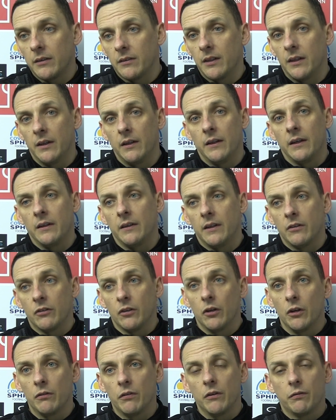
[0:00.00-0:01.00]
say they didn't
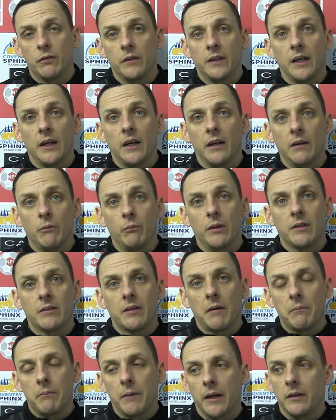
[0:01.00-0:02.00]
deserve it for digging in with
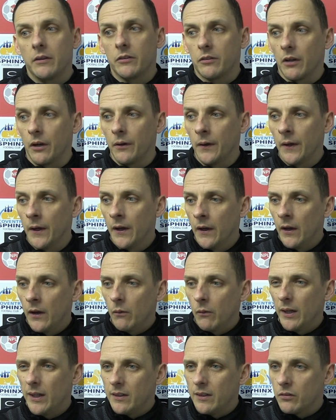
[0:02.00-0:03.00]
10 men. So
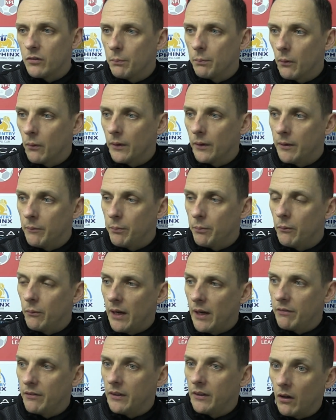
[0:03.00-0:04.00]
we're disappointed, but we
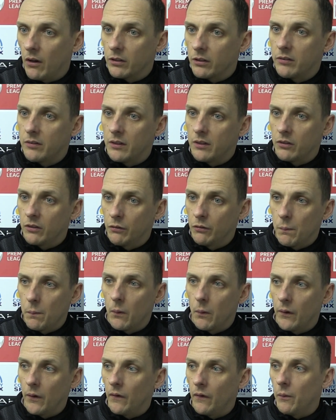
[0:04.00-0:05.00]
haven't lost. It's another
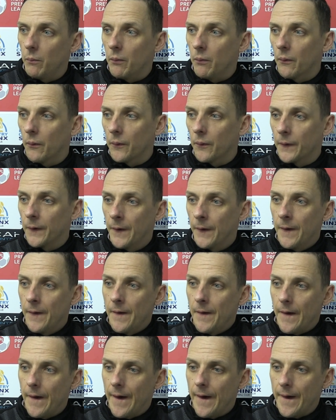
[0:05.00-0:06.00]
point on the board,
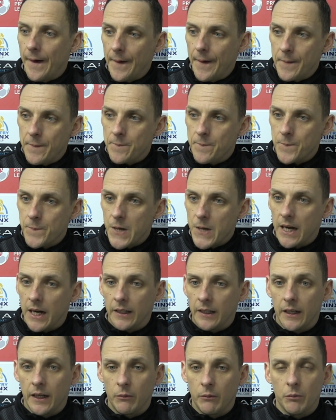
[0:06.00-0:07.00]
and
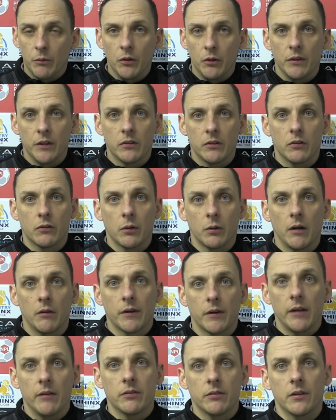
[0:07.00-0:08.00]
yeah, we move into 12
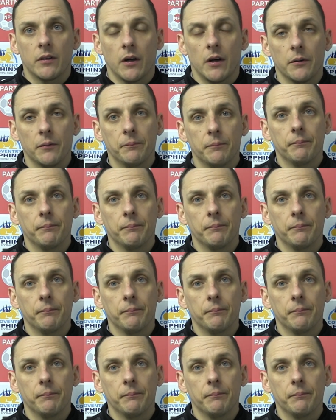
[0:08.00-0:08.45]
games today.